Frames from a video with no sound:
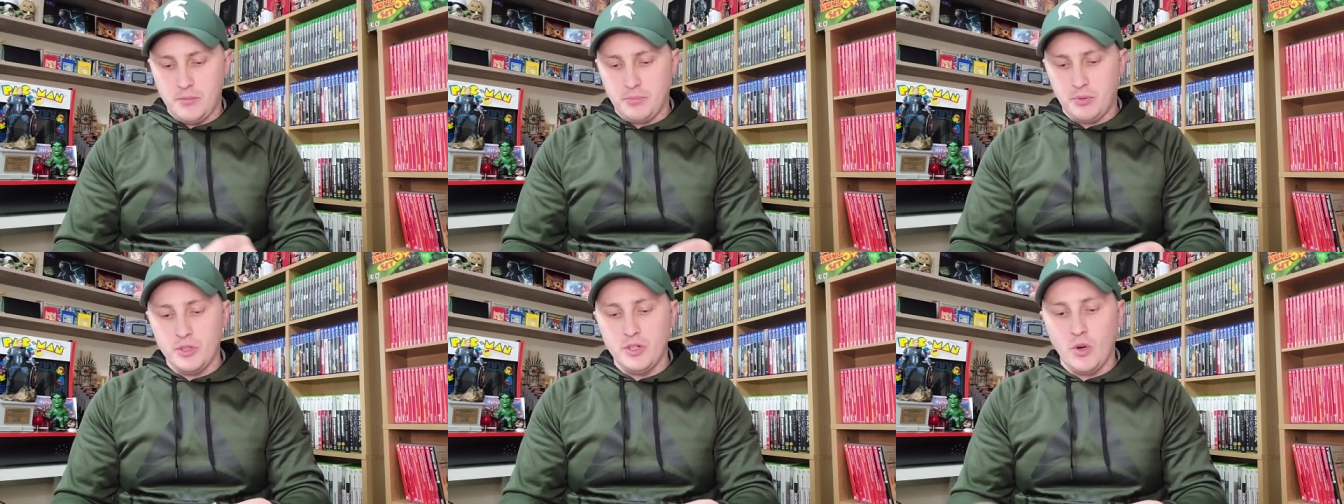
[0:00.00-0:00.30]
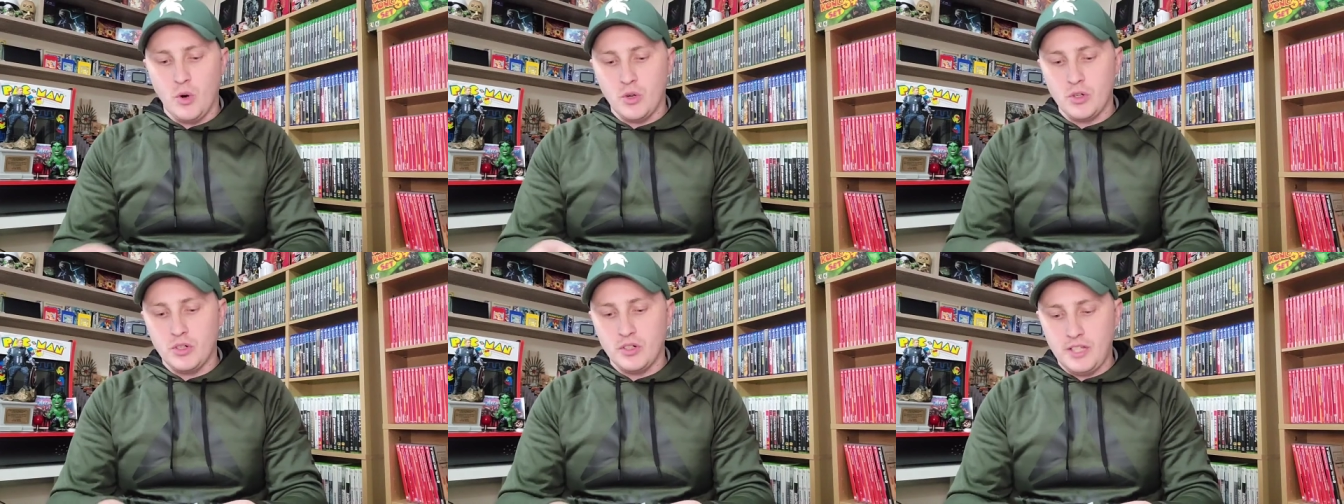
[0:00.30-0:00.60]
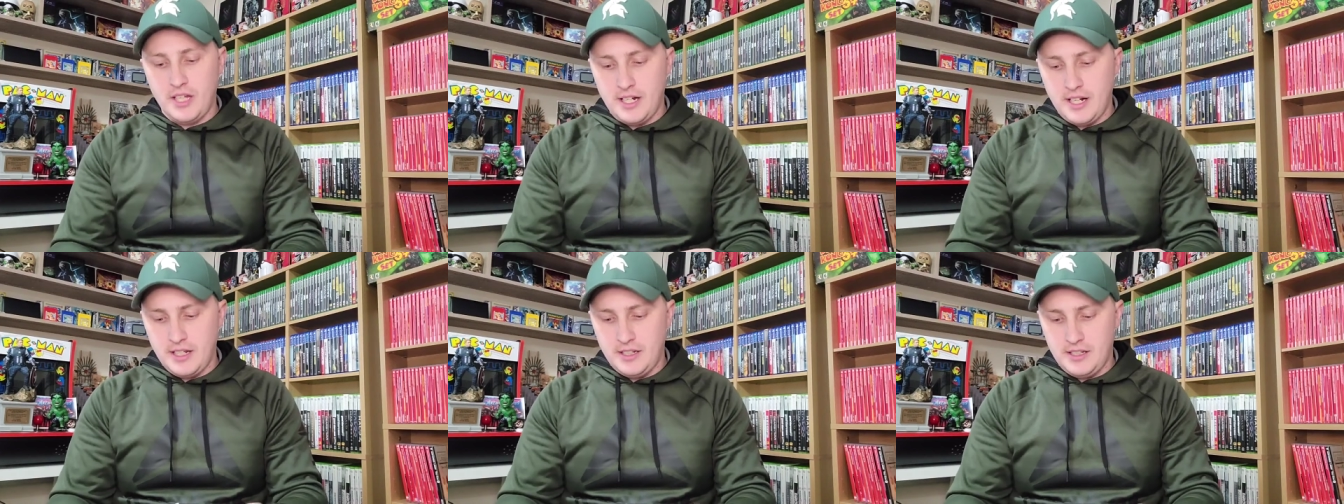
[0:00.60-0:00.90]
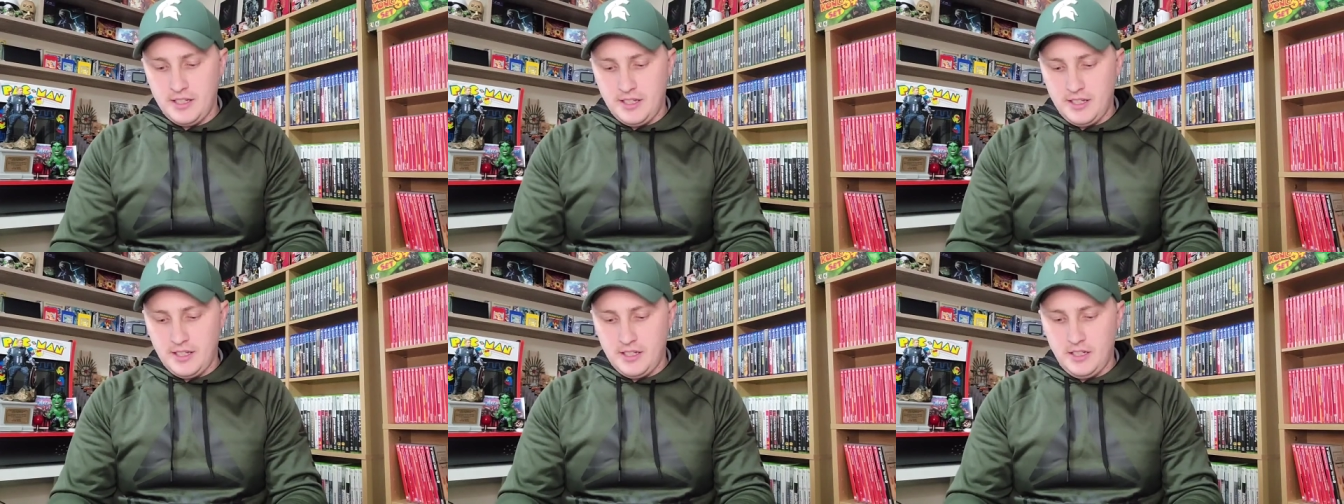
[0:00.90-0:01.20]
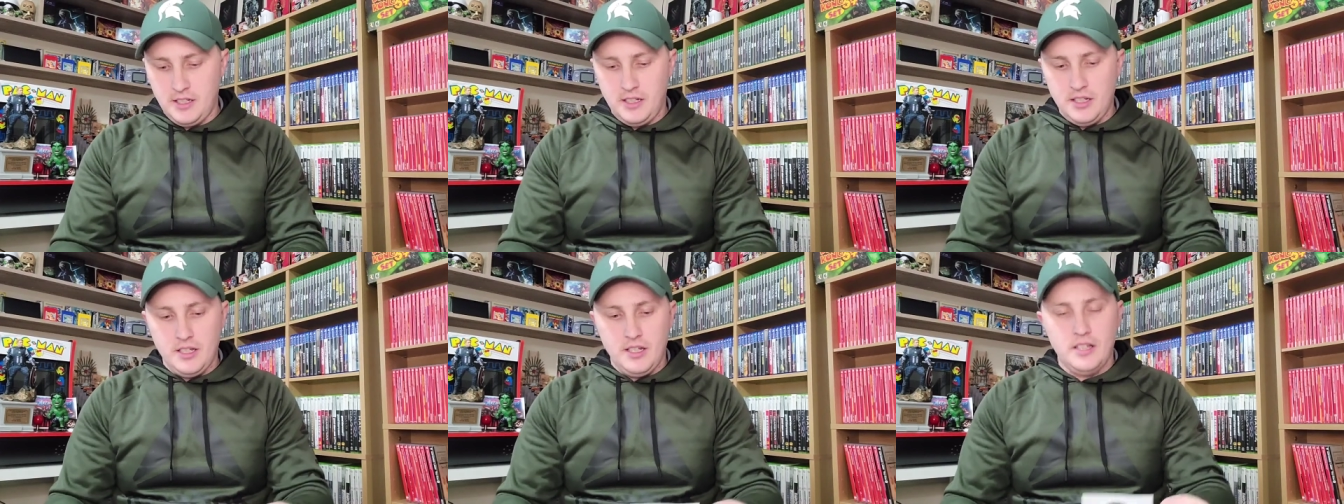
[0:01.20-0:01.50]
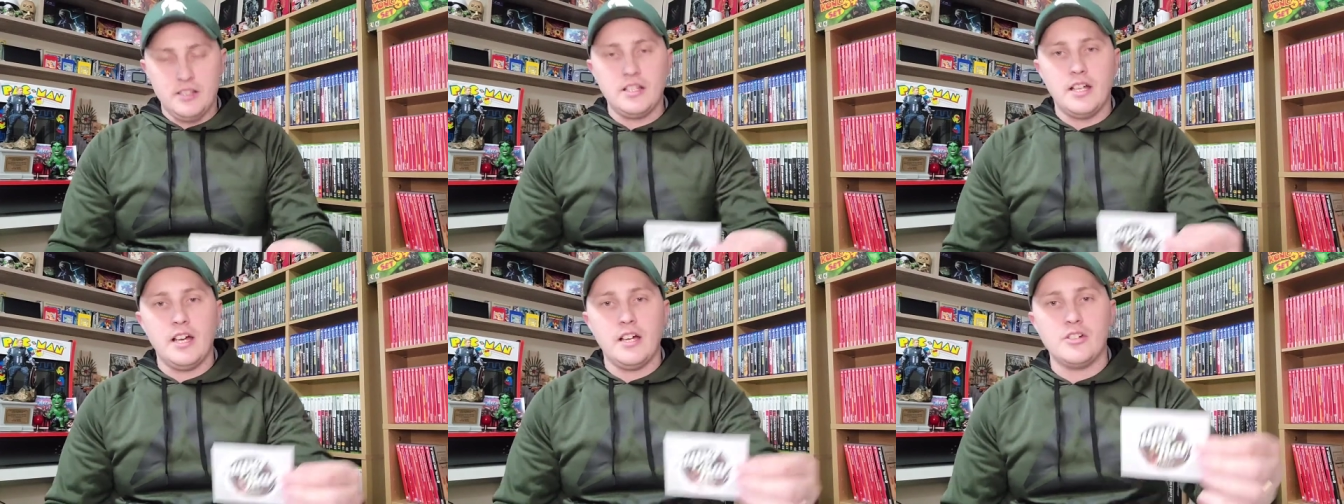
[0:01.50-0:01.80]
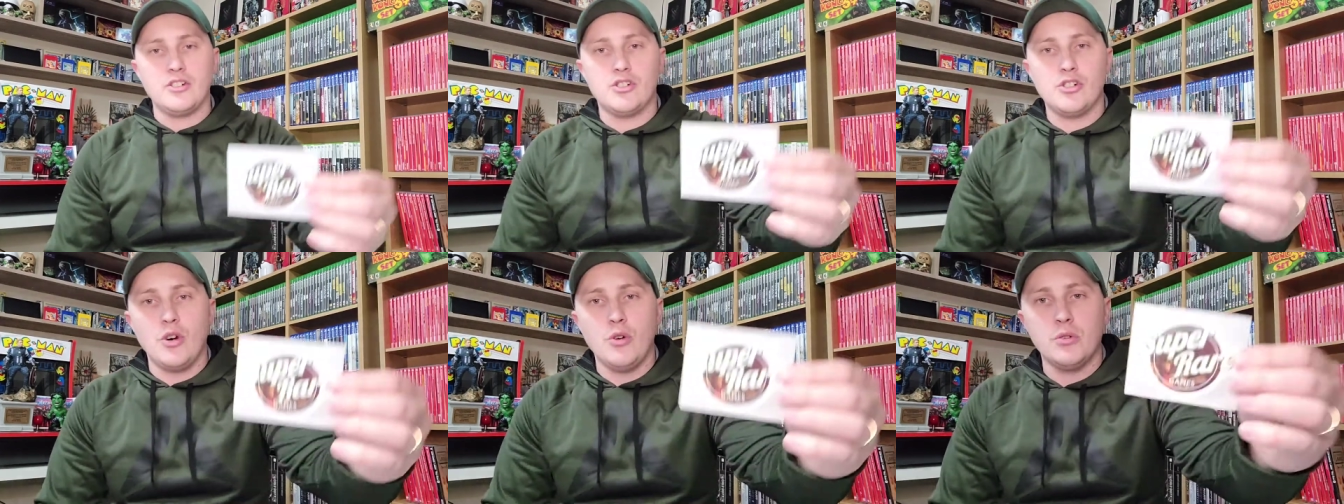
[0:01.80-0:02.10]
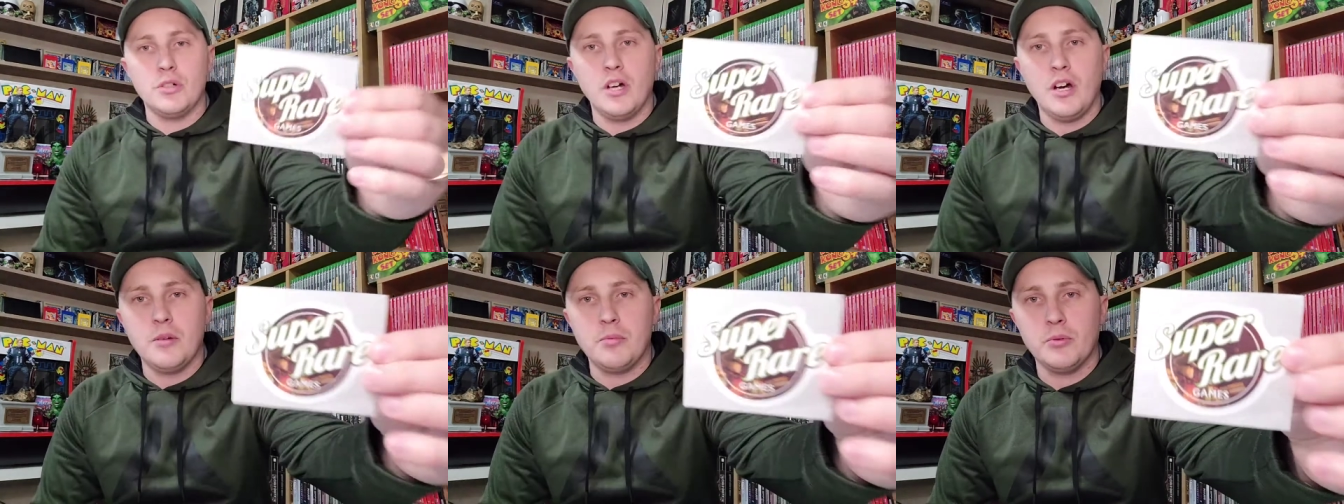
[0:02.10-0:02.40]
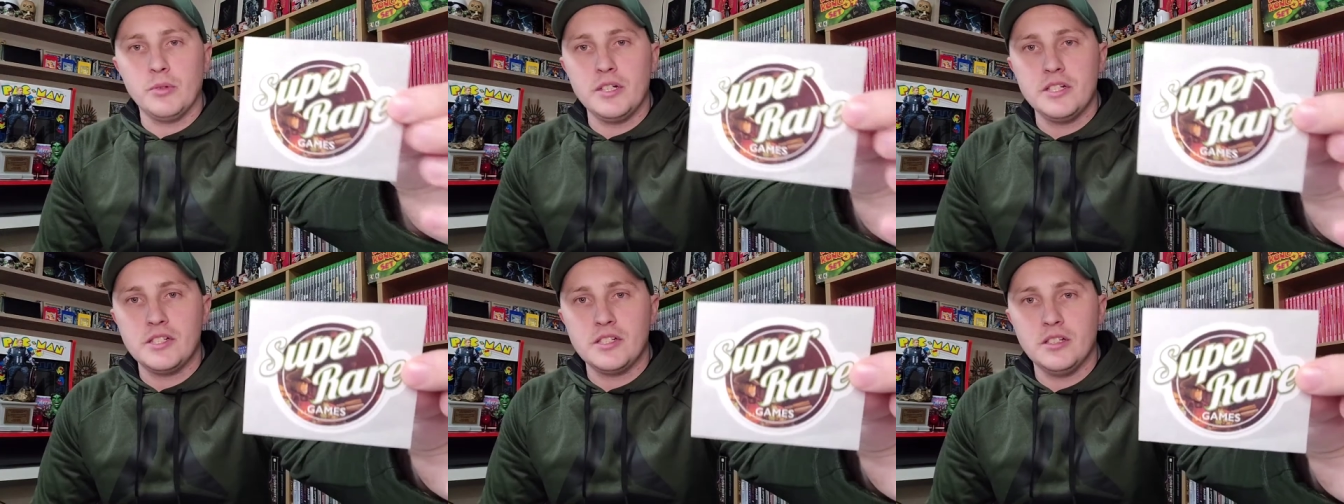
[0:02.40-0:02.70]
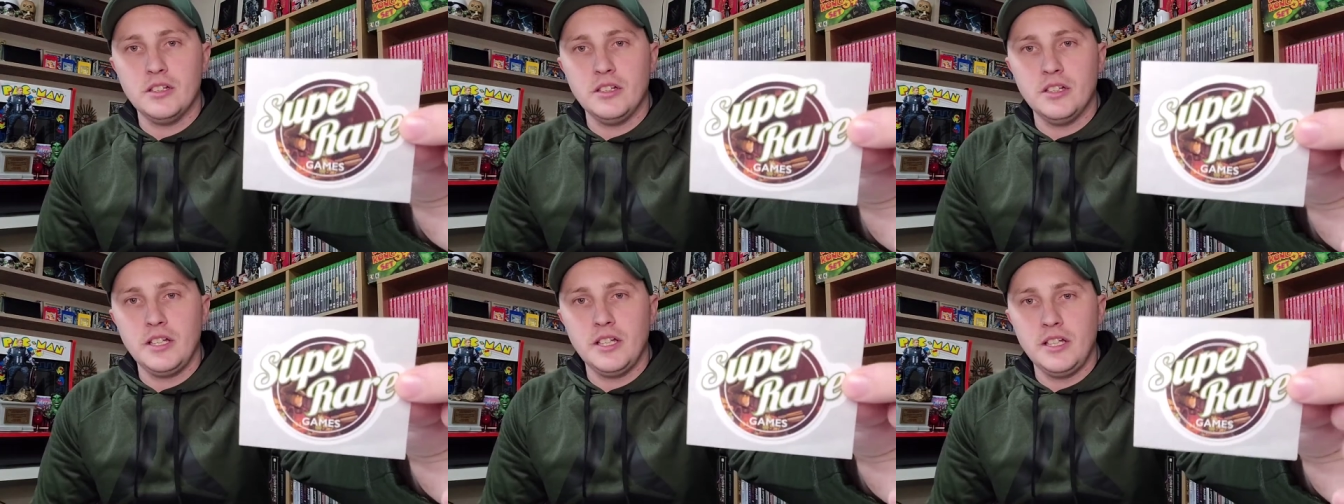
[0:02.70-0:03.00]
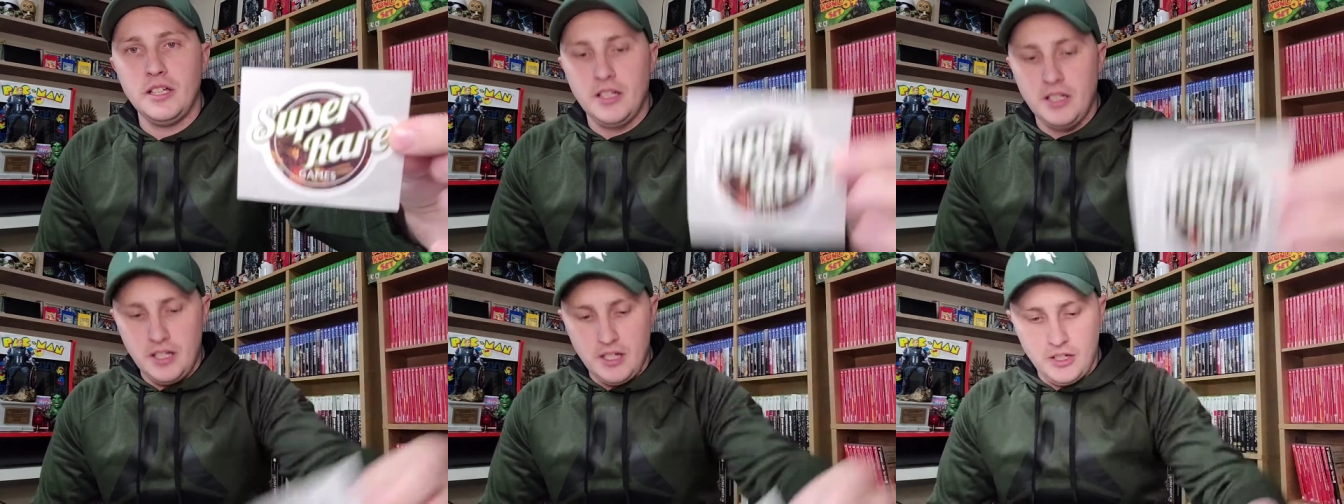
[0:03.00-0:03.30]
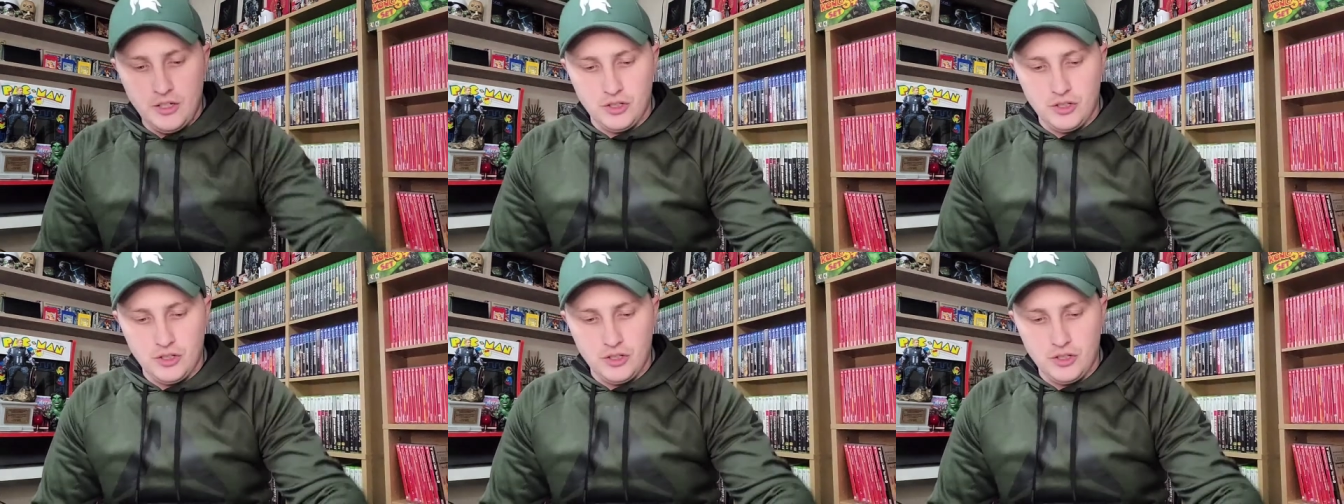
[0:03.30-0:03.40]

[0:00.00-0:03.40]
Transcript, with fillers: pre-order that I did that showed up recently,